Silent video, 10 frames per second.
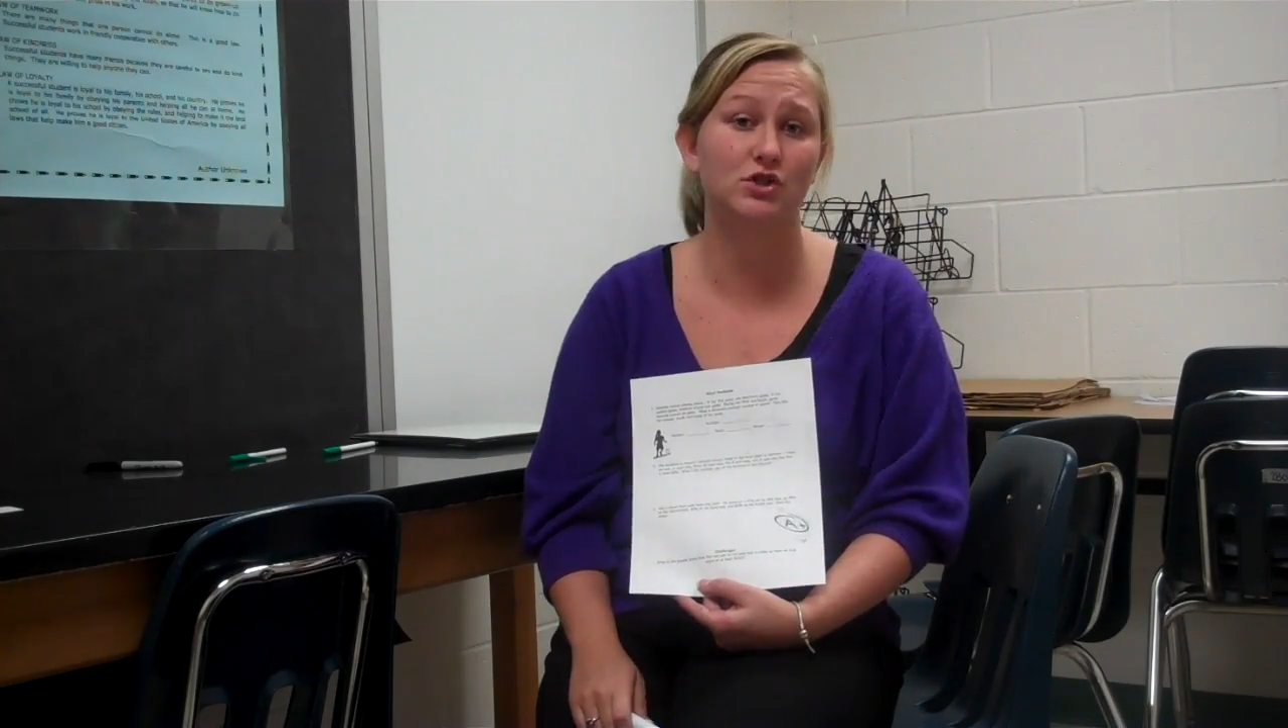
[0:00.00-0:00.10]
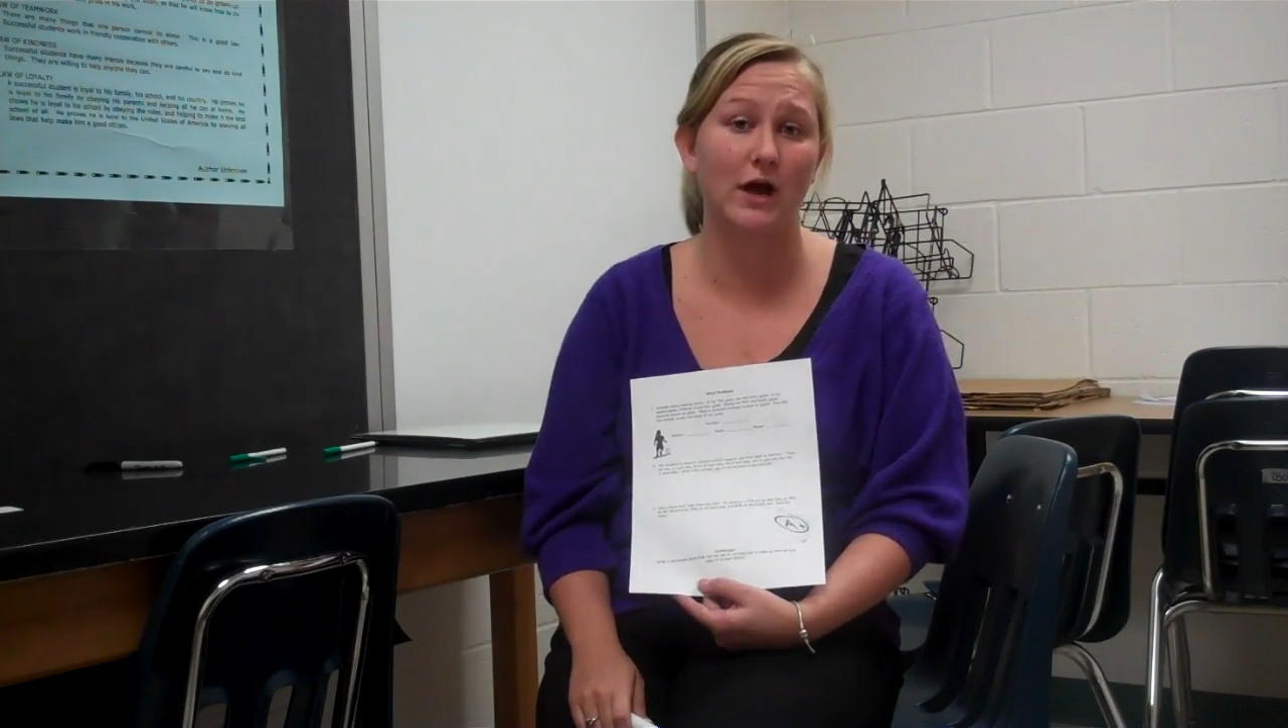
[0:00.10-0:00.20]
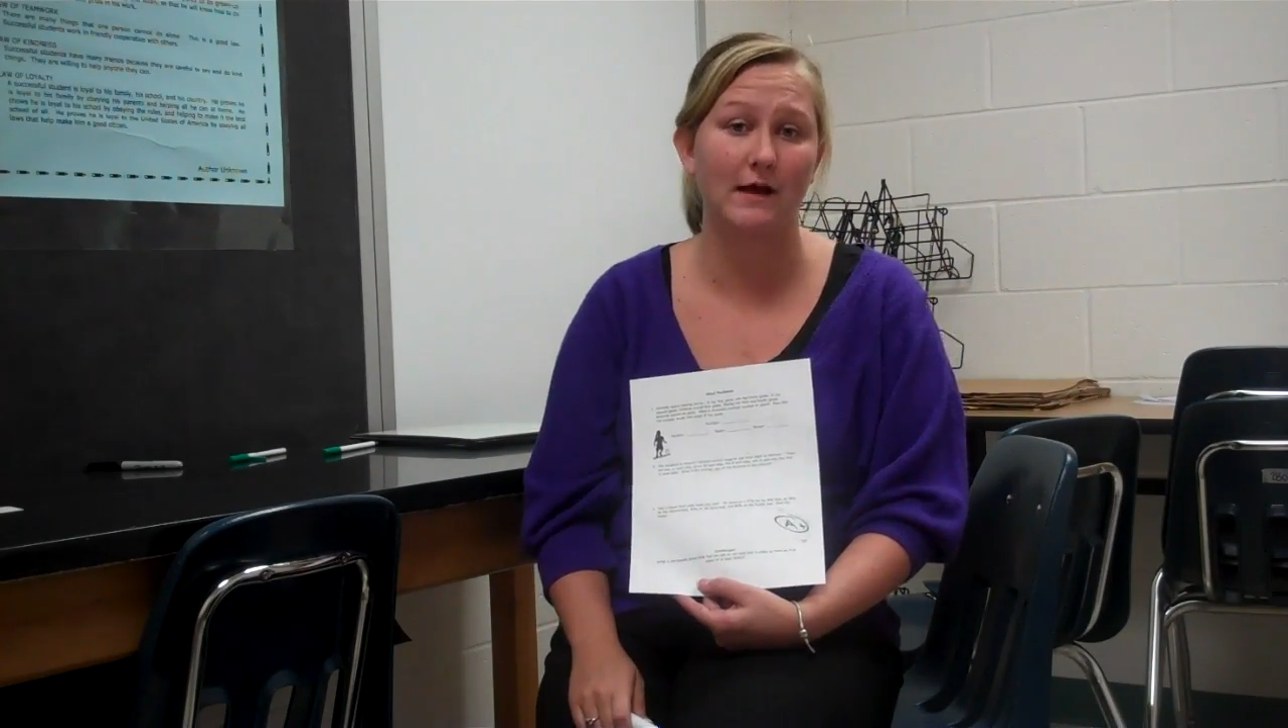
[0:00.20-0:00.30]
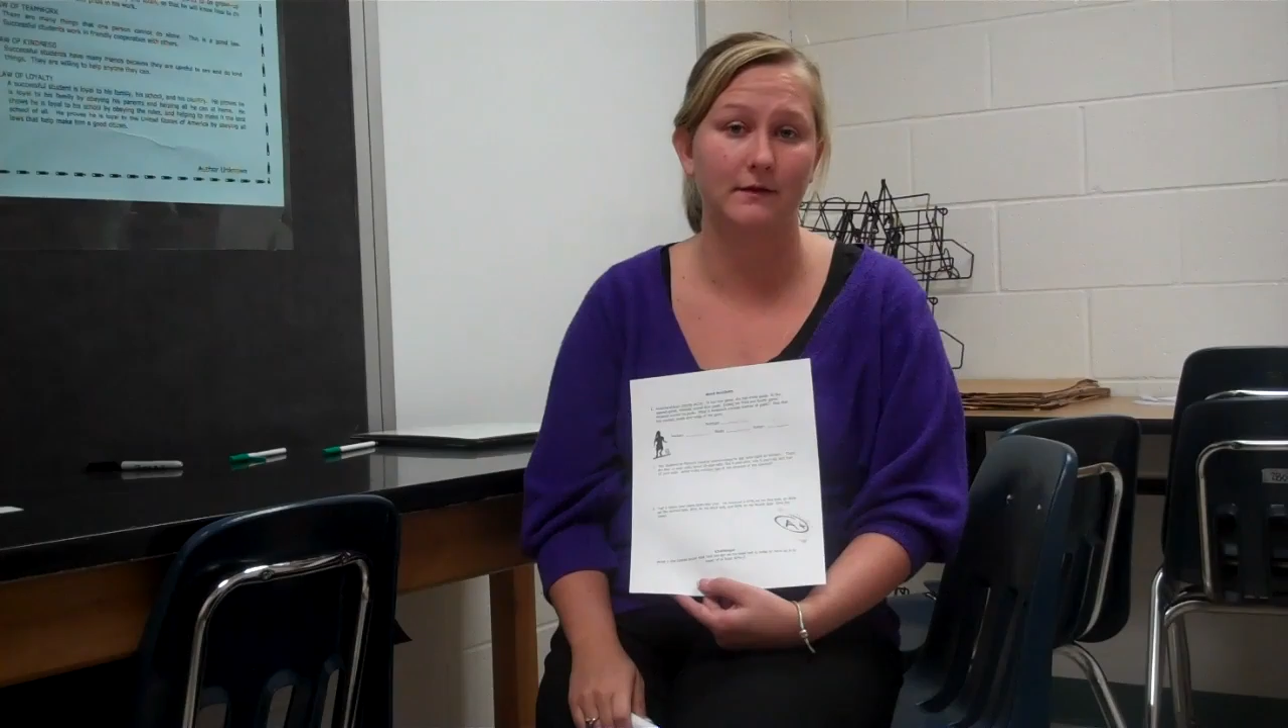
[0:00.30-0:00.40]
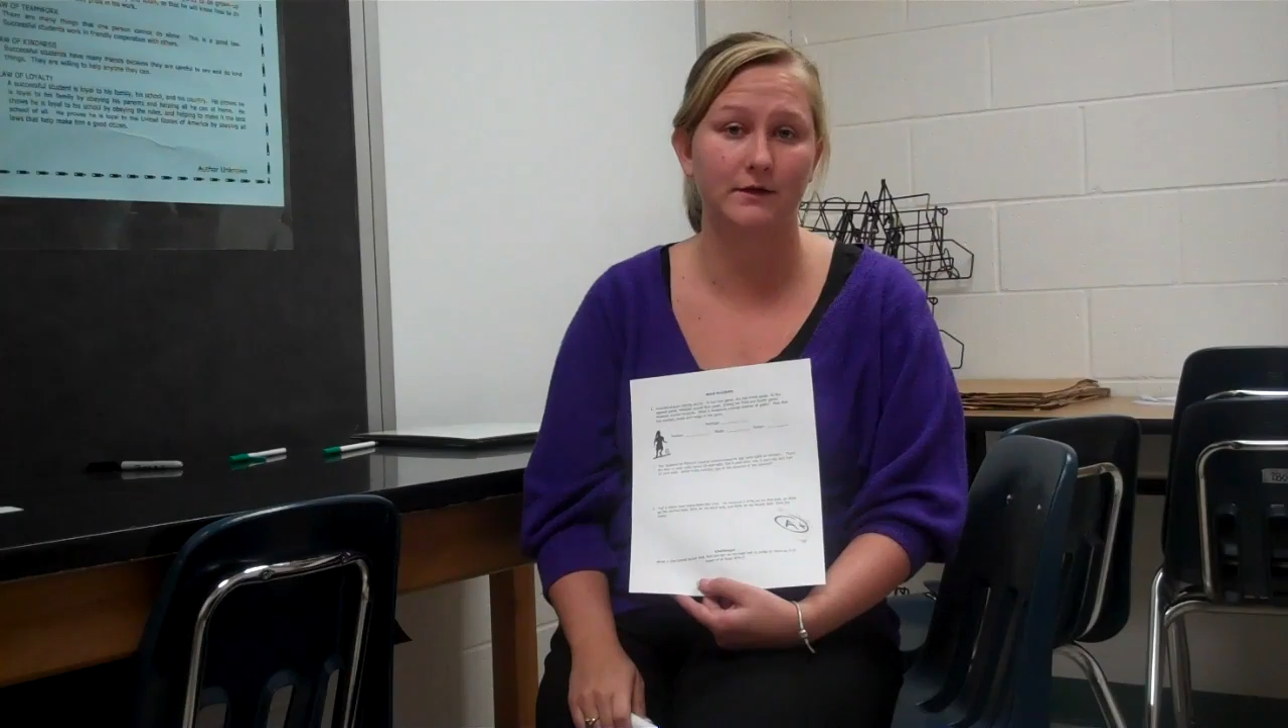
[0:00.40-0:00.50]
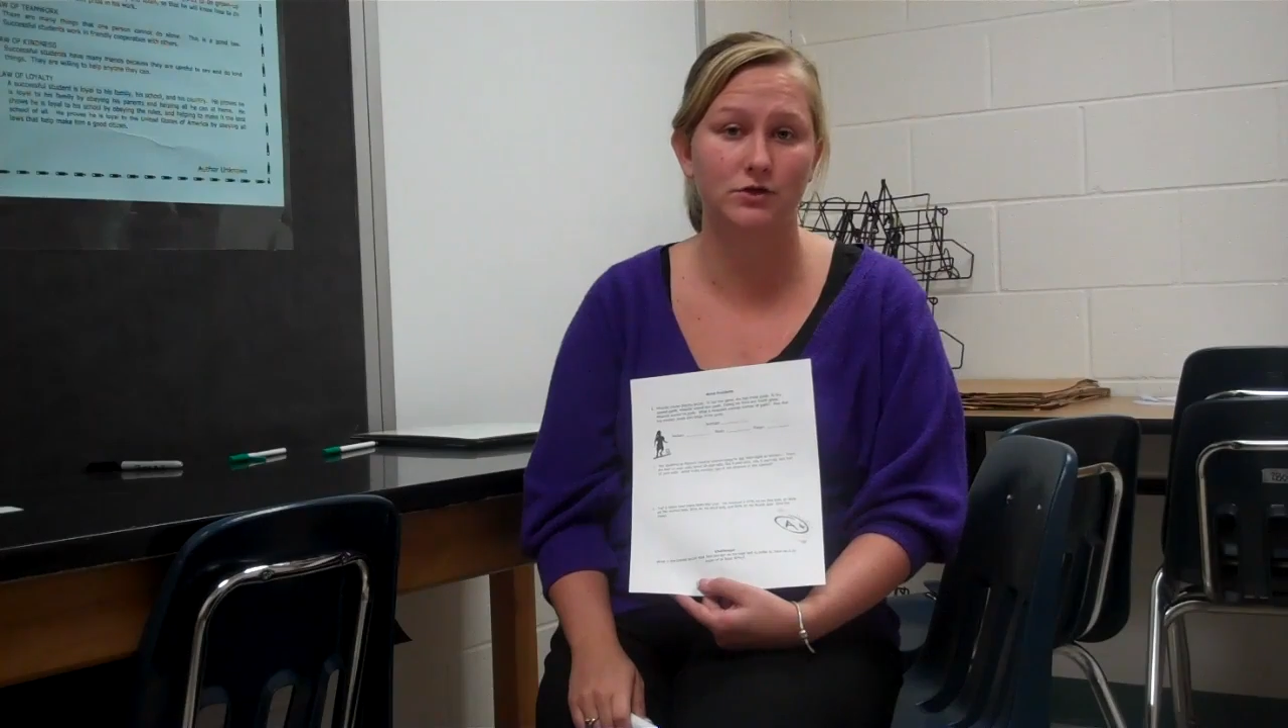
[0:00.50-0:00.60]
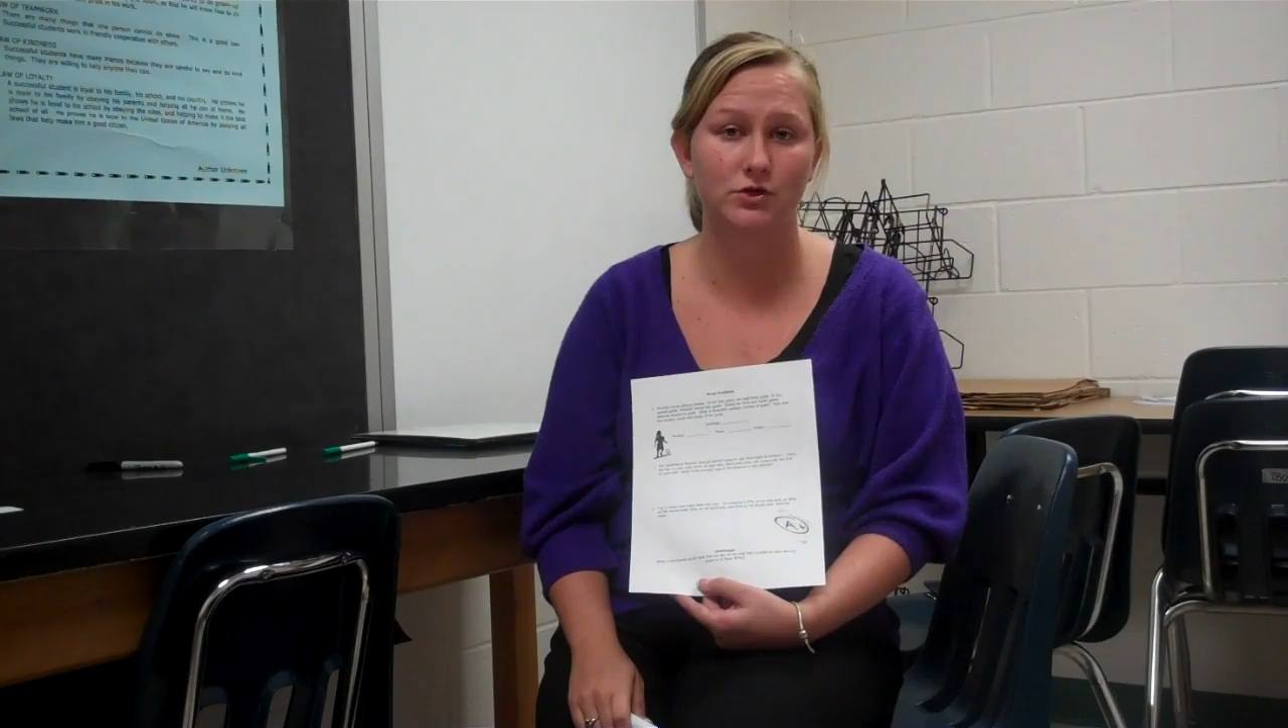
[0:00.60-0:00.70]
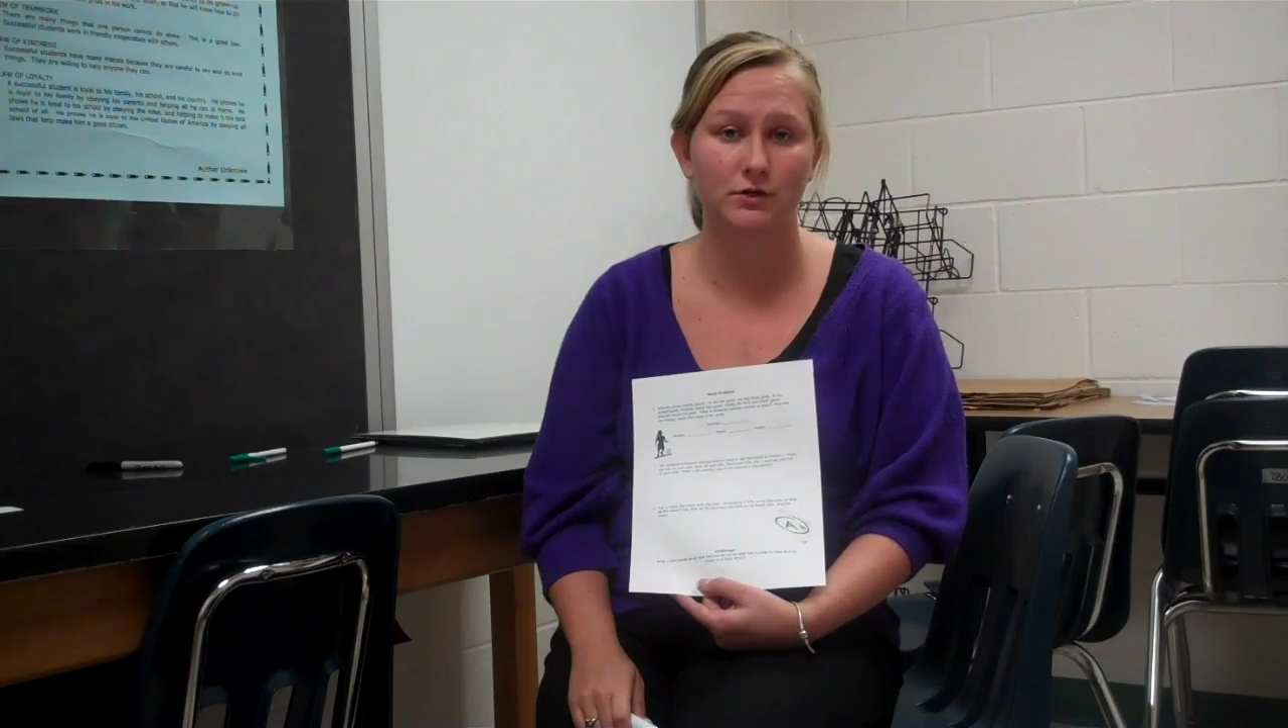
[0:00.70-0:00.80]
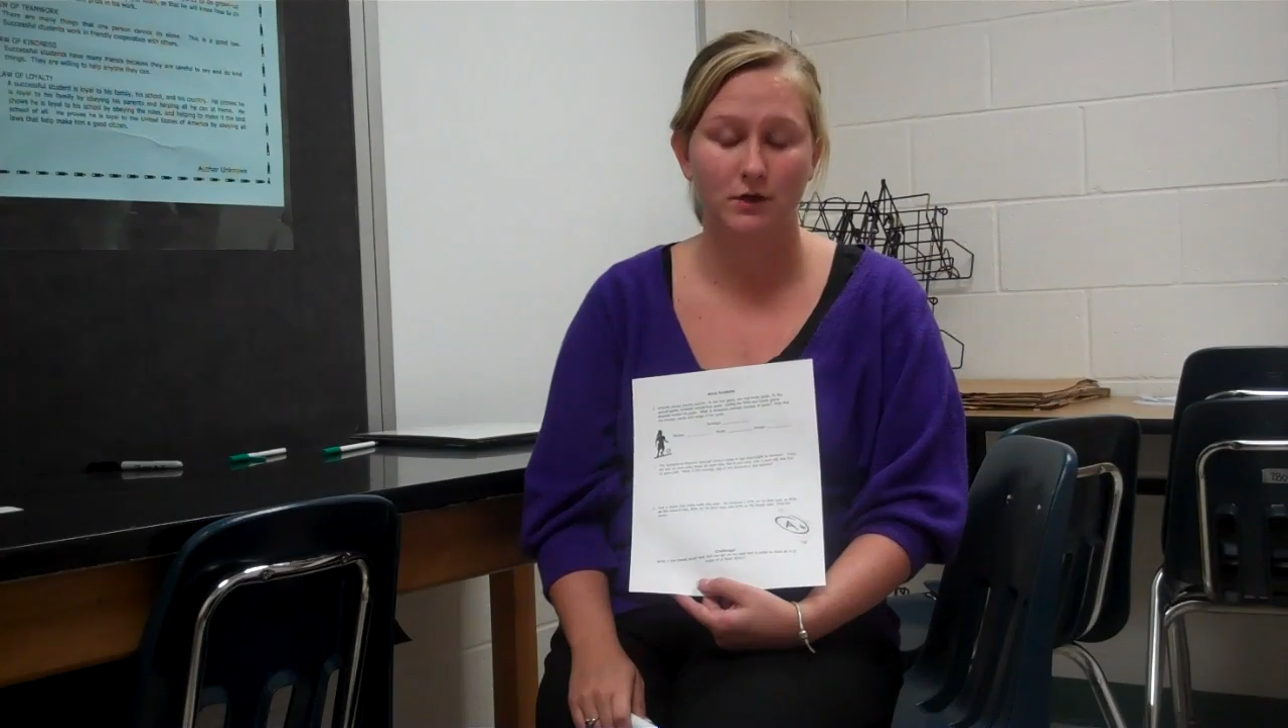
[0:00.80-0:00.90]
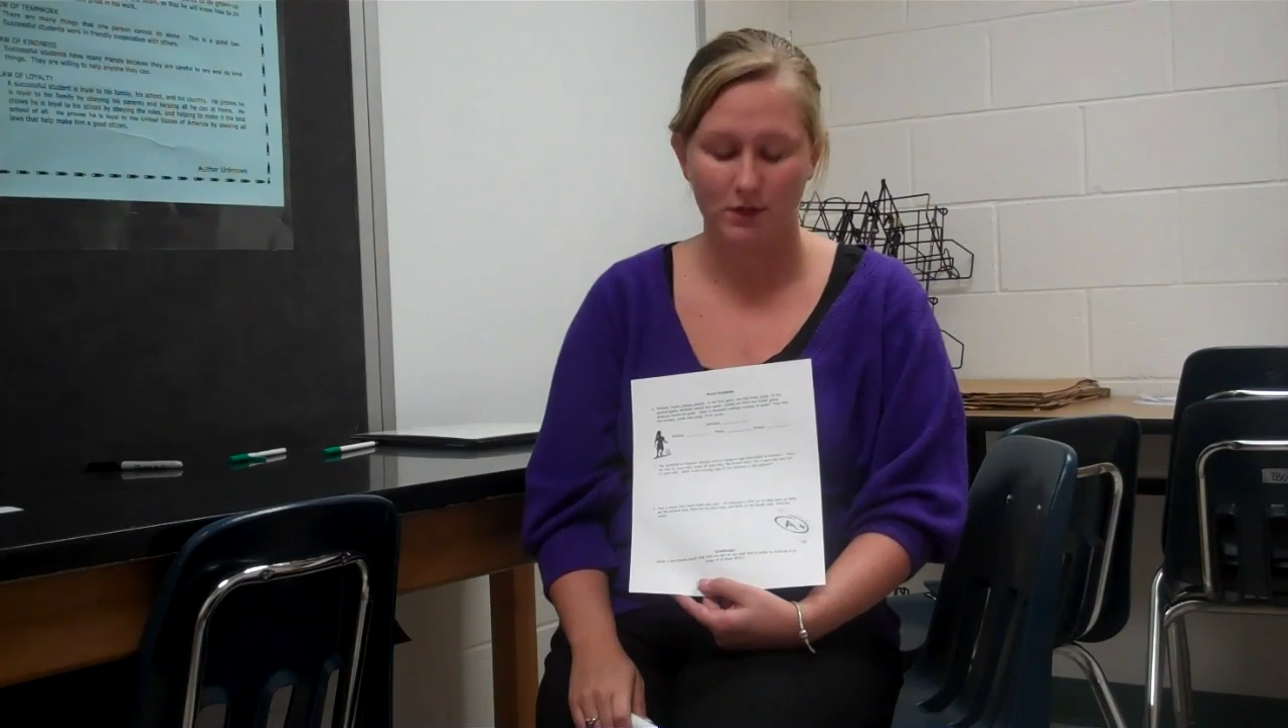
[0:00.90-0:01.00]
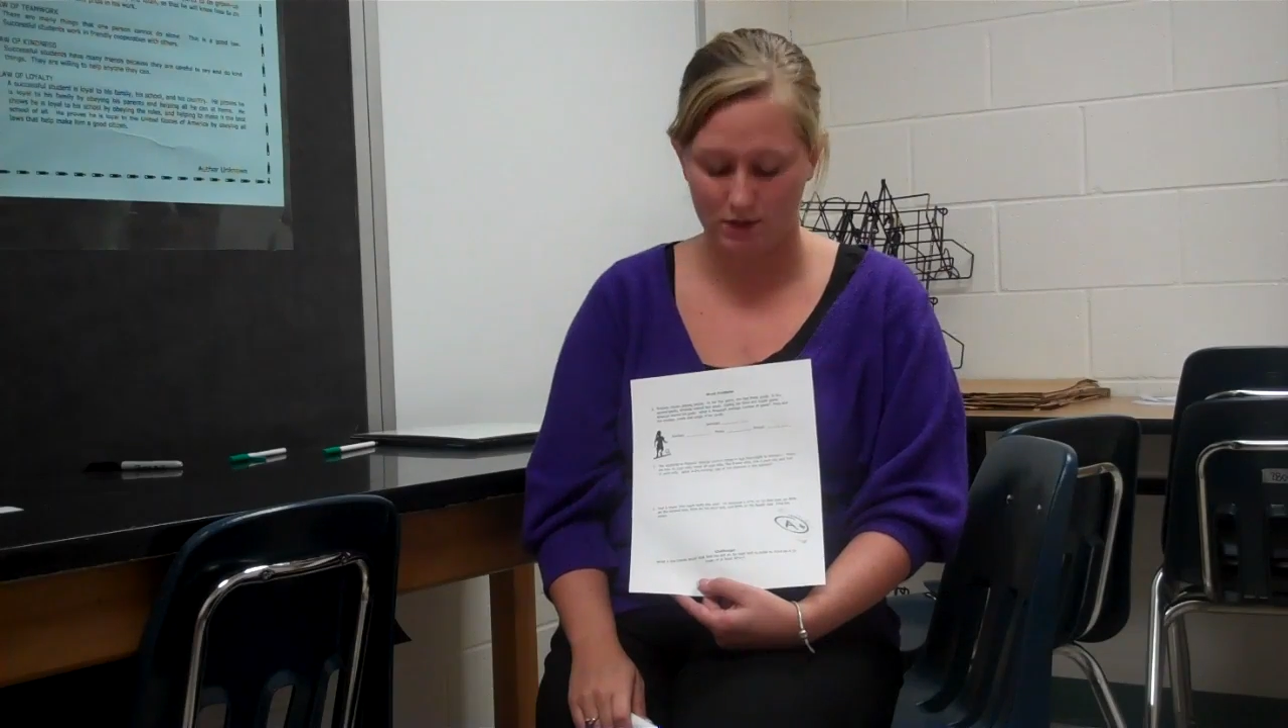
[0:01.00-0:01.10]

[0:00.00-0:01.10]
challenge.